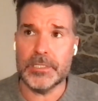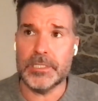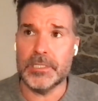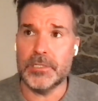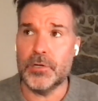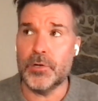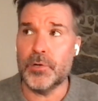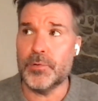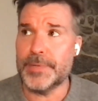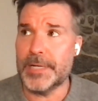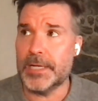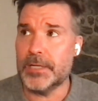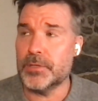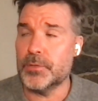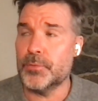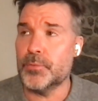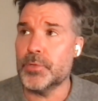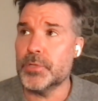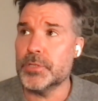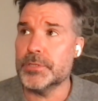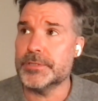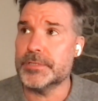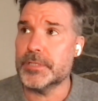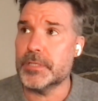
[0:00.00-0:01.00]
around the
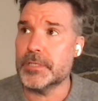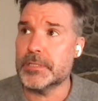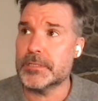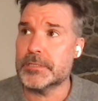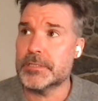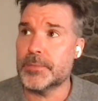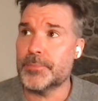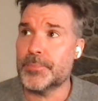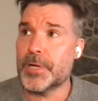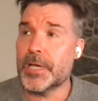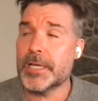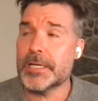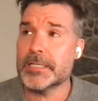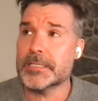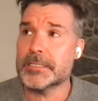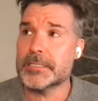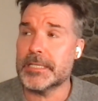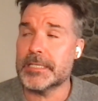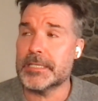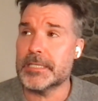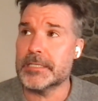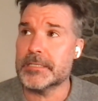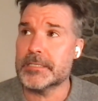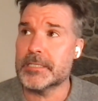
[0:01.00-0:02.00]
world to products
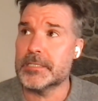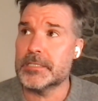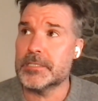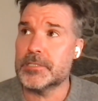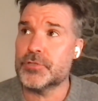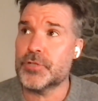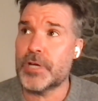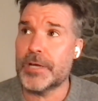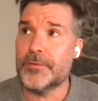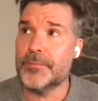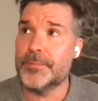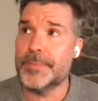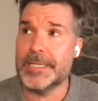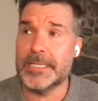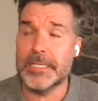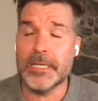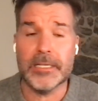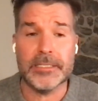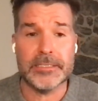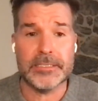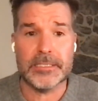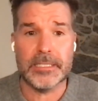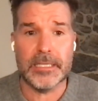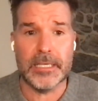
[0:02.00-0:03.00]
like this, because it drove me
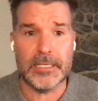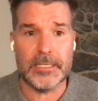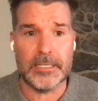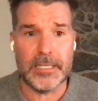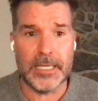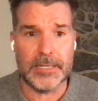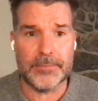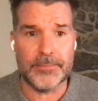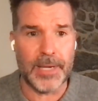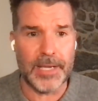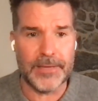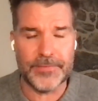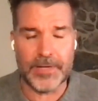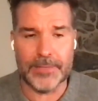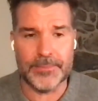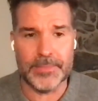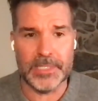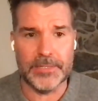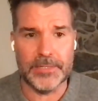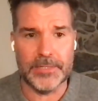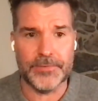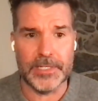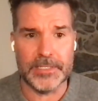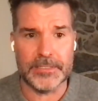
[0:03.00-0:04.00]
nuts that like my
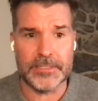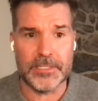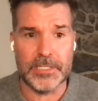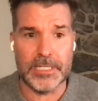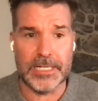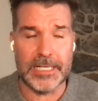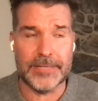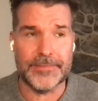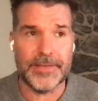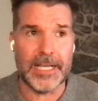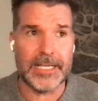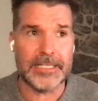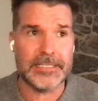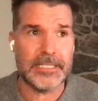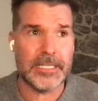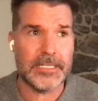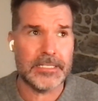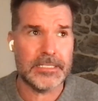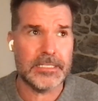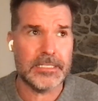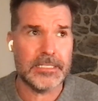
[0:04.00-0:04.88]
family and friends couldn't have access.